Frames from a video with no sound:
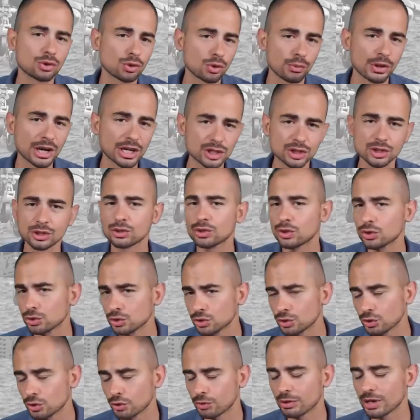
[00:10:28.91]
correction,
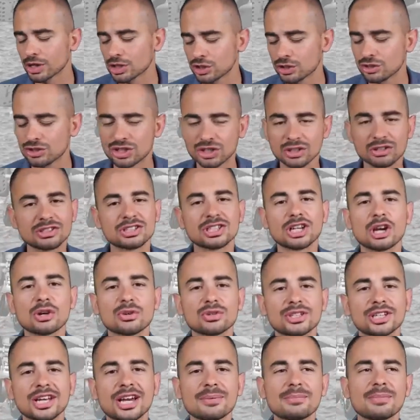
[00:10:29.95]
counter correction the entire
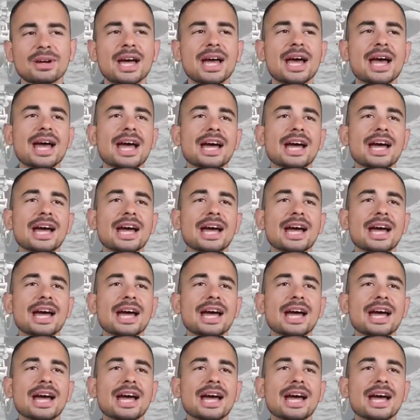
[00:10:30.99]
time,